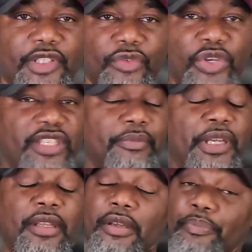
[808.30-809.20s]
We
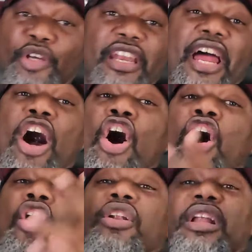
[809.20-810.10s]
can put it
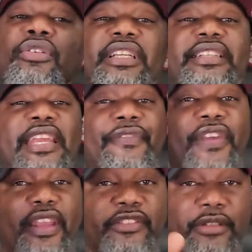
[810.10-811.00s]
all on the
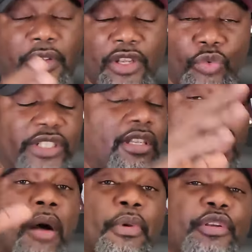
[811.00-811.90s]
defense, which
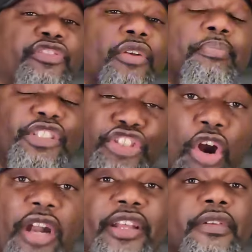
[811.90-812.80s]
a
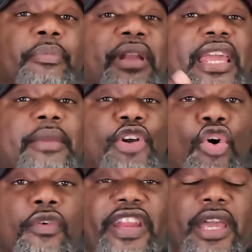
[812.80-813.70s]
majority of the blame
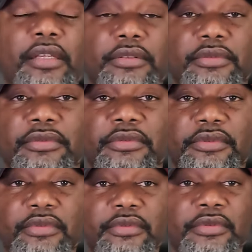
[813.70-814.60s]
go over there.
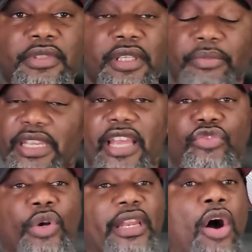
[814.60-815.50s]
But
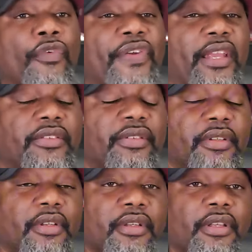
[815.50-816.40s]
guess what? The offense,
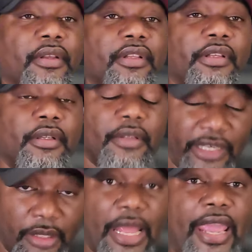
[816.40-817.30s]

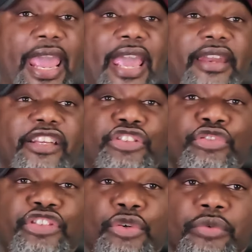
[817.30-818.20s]
they had
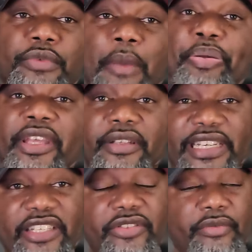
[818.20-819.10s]
issues too.
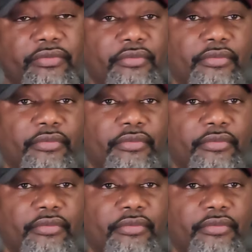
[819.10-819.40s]
Penalties.